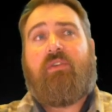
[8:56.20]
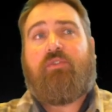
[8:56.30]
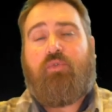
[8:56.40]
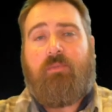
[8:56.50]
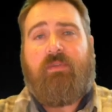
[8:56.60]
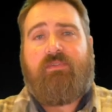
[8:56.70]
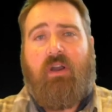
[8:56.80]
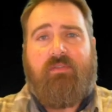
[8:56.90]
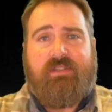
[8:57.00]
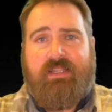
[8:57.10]
group of
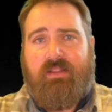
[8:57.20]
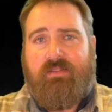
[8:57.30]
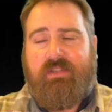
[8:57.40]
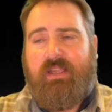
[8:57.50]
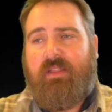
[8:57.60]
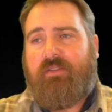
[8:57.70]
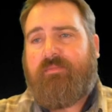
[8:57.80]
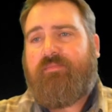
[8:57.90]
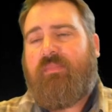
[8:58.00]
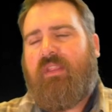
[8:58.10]
dolphins that live together.
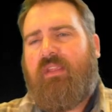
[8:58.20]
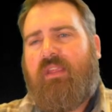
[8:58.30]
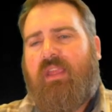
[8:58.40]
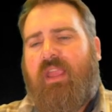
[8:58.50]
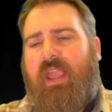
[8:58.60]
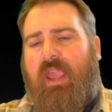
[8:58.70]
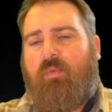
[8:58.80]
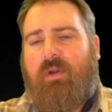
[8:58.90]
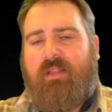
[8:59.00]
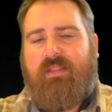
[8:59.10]
And
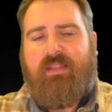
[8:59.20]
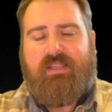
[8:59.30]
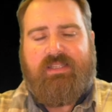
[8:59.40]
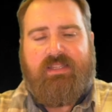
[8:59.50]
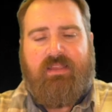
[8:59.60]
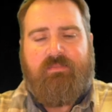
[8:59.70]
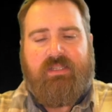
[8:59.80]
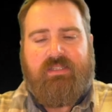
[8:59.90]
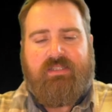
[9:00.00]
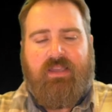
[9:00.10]
one of the things that they've
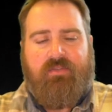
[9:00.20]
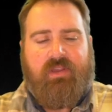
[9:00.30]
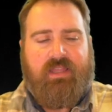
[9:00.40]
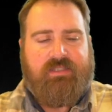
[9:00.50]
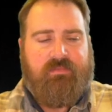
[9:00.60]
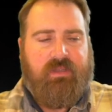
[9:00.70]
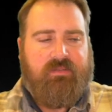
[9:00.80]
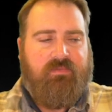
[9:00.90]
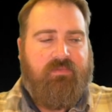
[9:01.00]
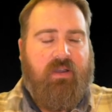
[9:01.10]
been discovering as they've
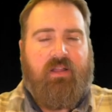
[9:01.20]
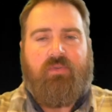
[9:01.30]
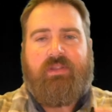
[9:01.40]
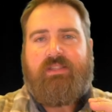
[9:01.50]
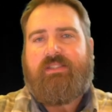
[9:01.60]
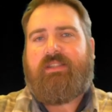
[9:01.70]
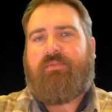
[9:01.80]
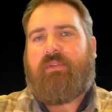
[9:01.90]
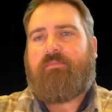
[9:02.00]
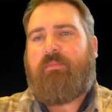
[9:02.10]
been following these
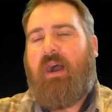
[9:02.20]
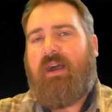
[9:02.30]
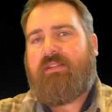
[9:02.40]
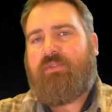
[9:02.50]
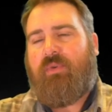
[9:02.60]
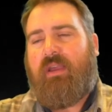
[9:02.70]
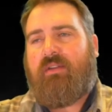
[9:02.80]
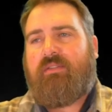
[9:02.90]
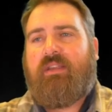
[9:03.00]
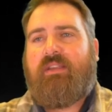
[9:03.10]
different pods
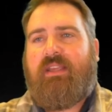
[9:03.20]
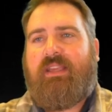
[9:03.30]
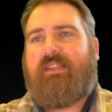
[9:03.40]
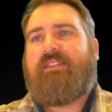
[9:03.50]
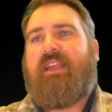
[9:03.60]
around is